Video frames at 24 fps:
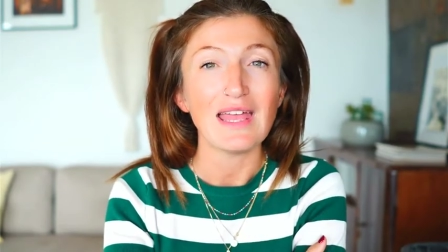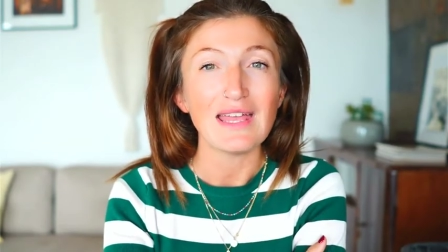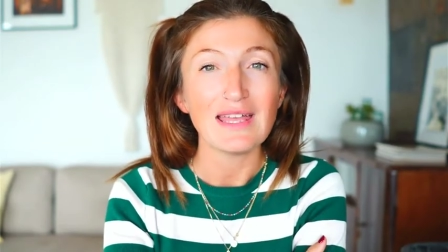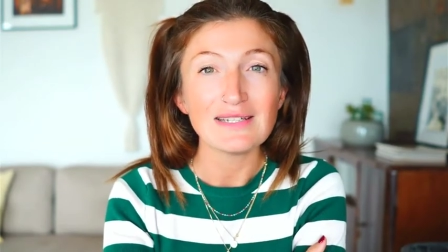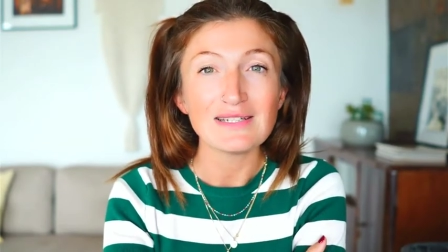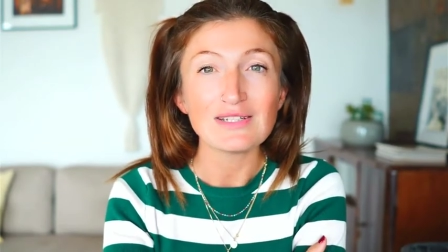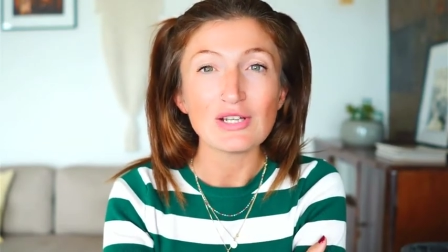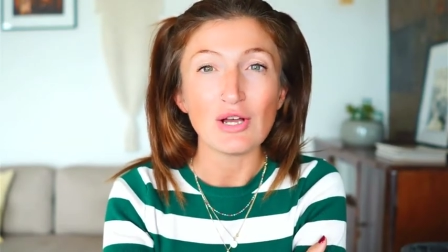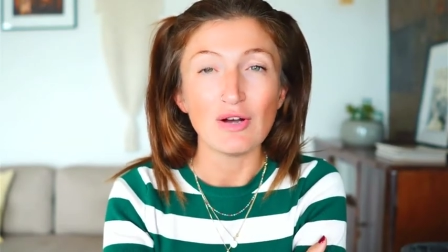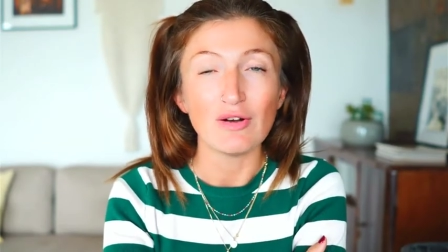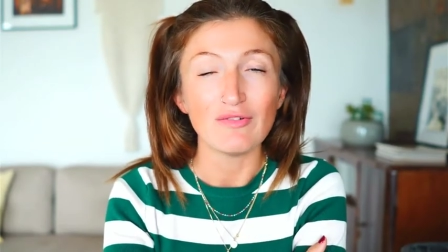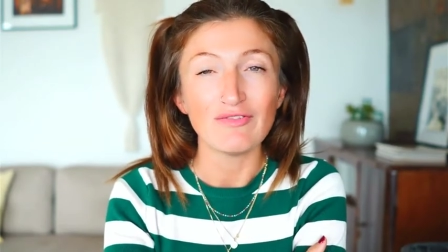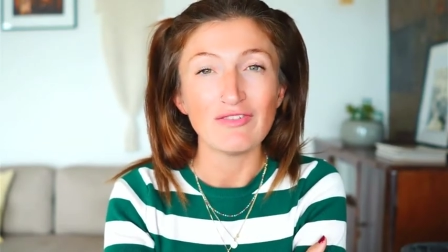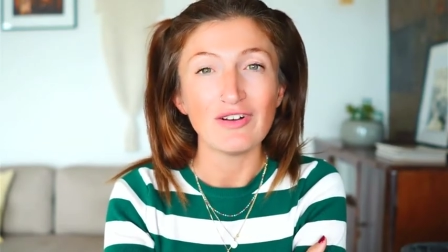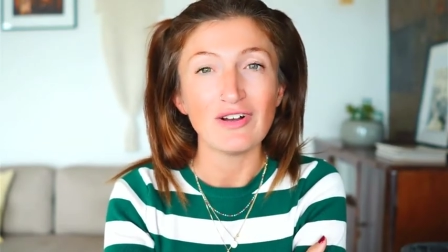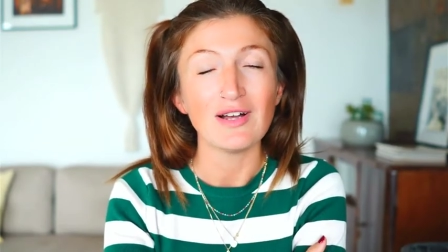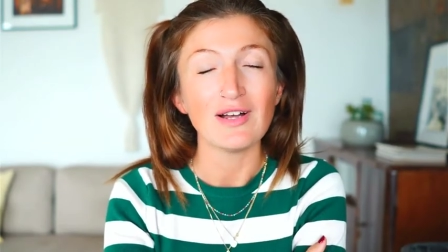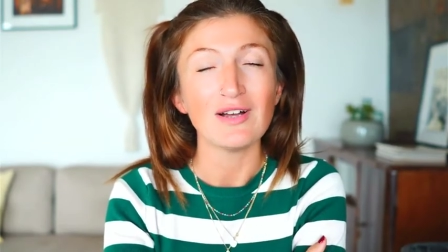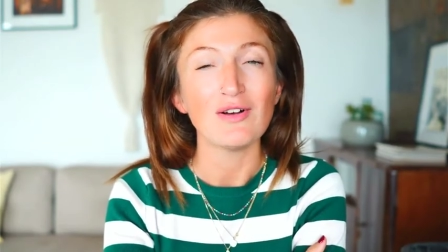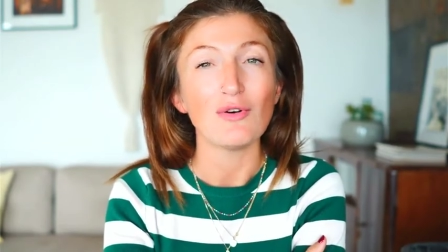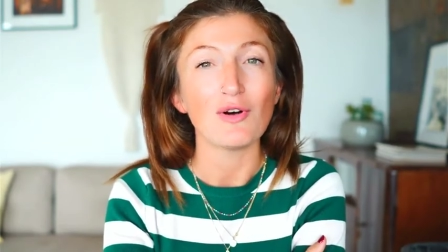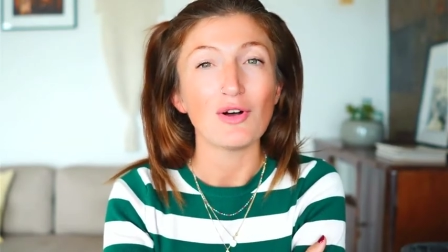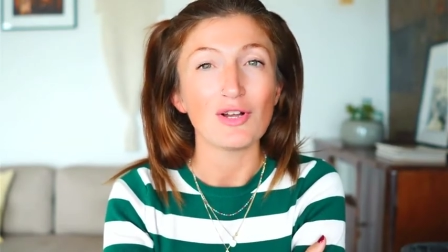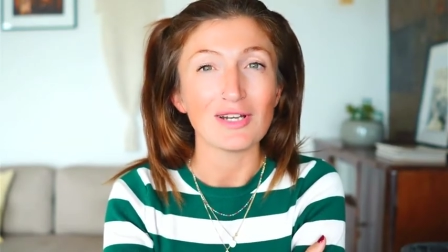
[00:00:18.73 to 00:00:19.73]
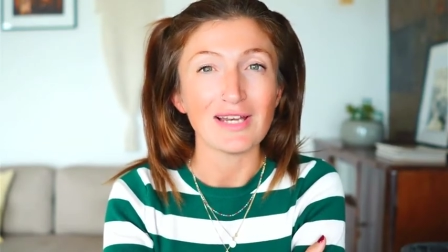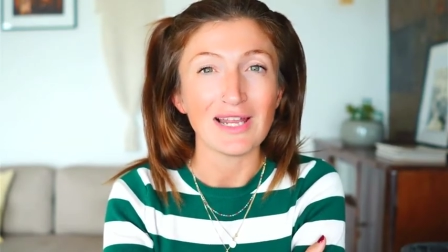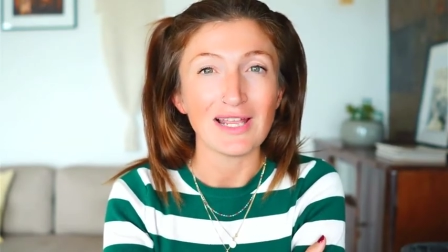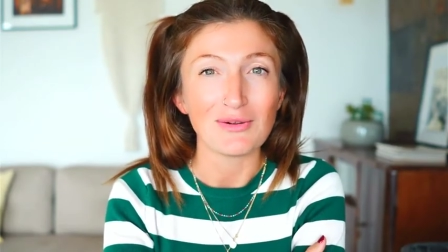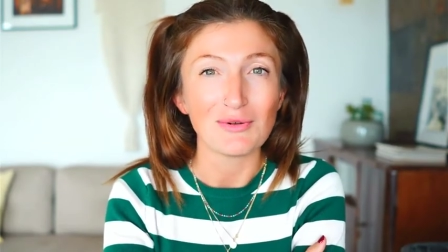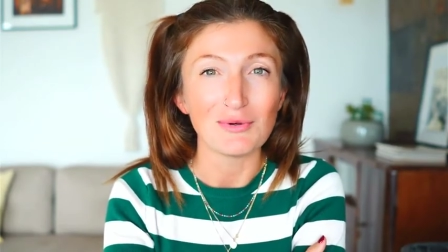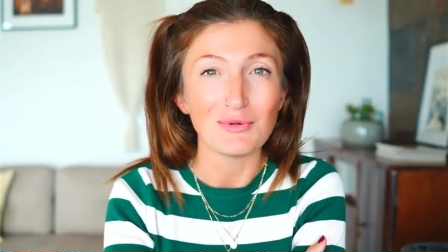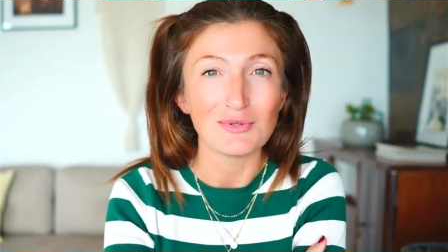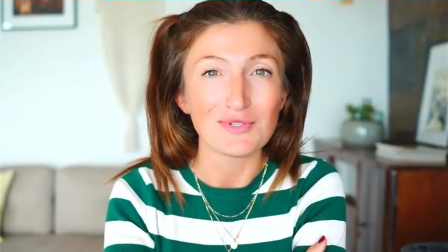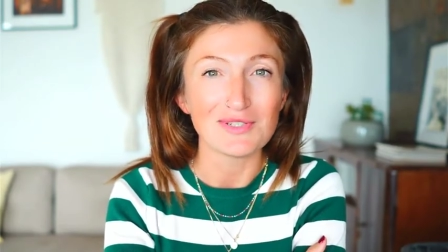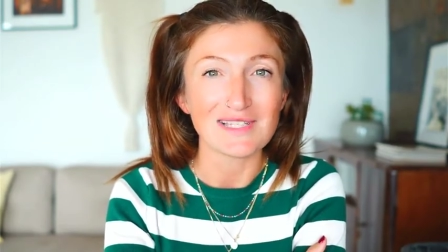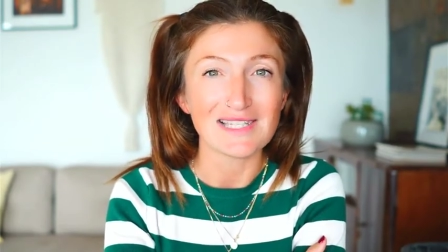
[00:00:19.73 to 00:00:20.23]
and offer
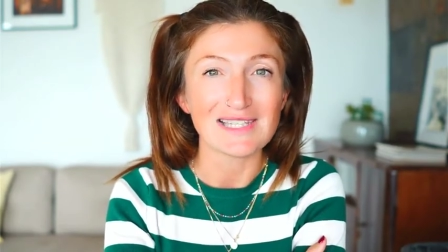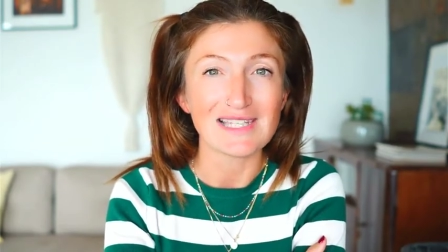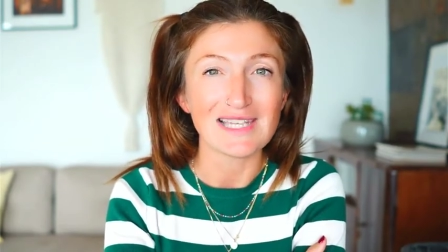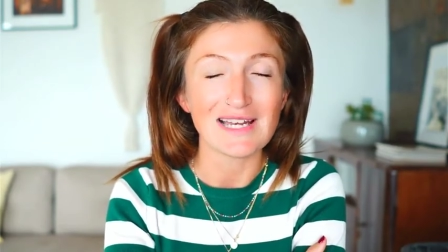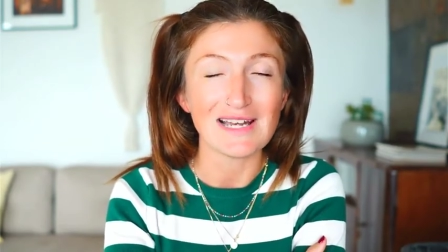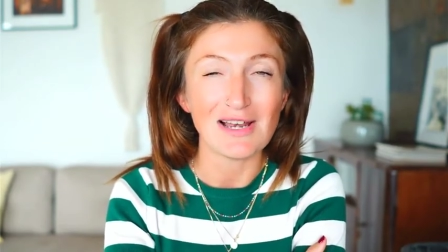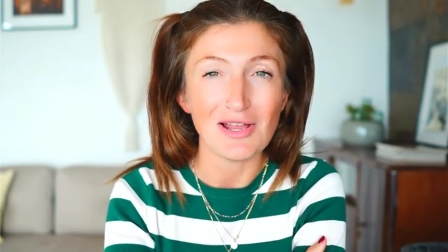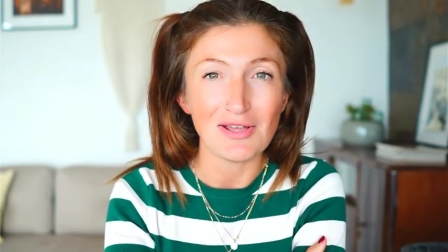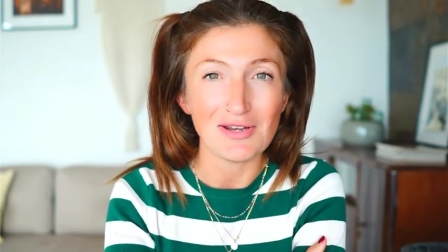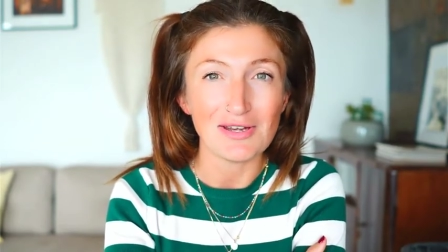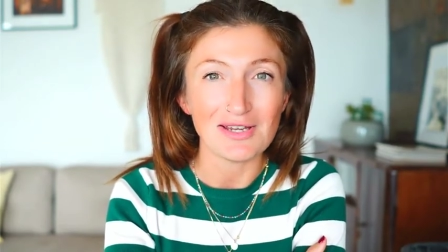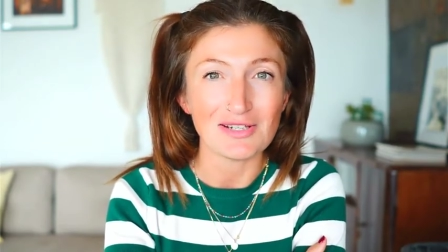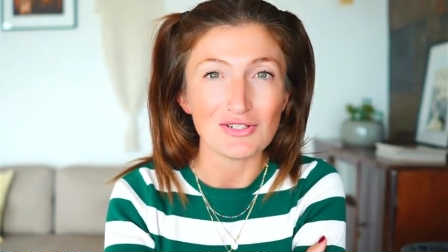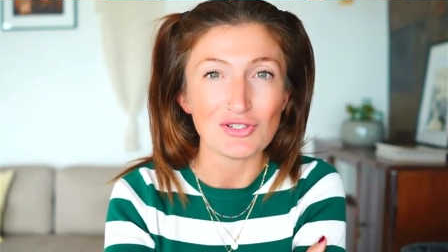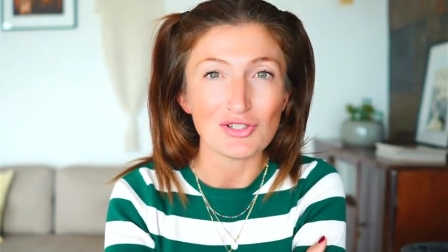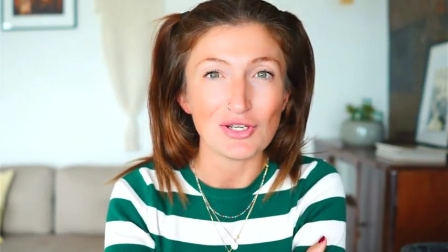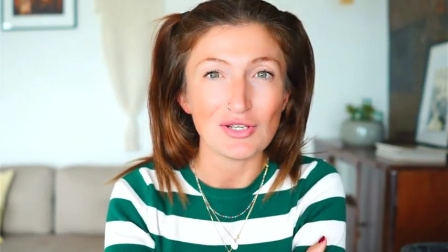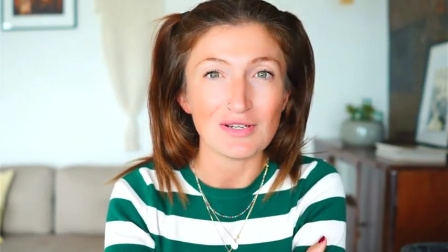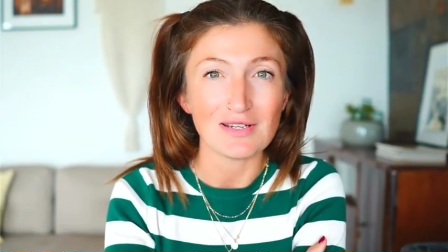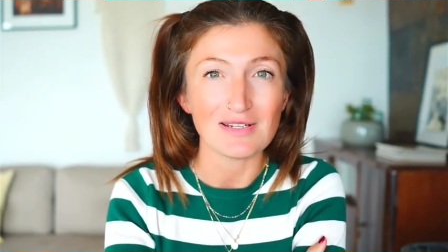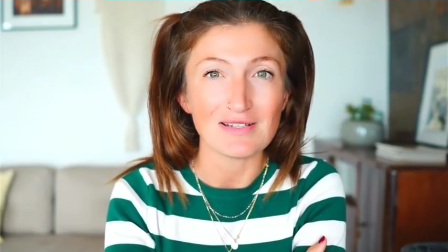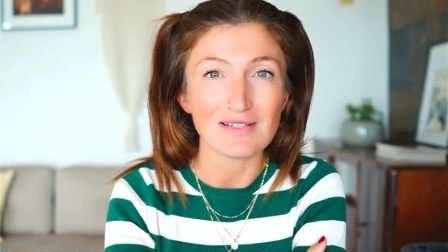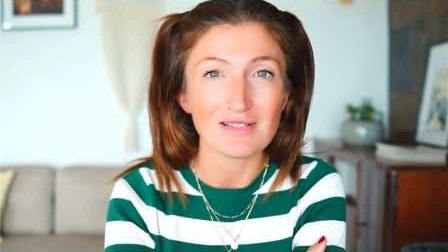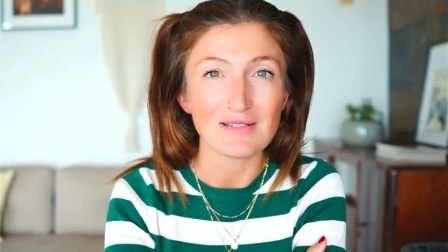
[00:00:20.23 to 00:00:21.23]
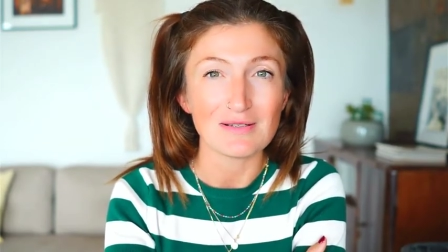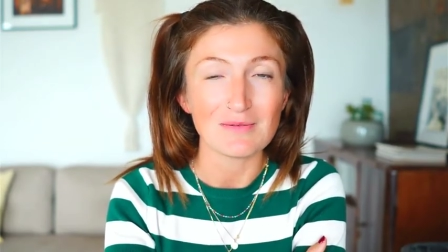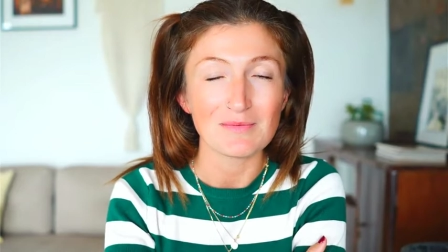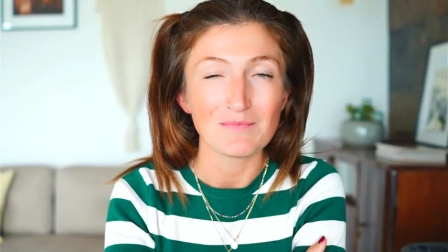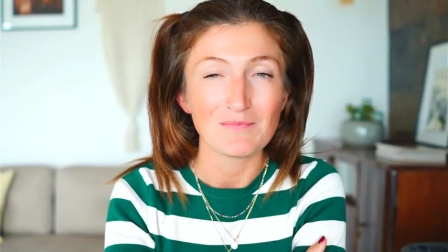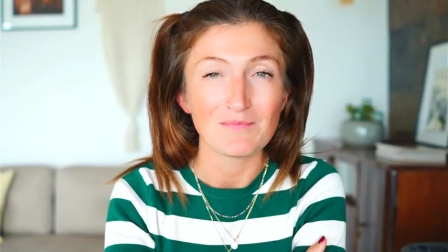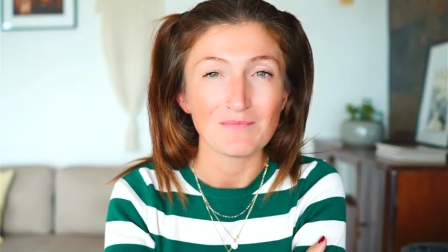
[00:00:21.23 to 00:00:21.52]
online courses and learning tools.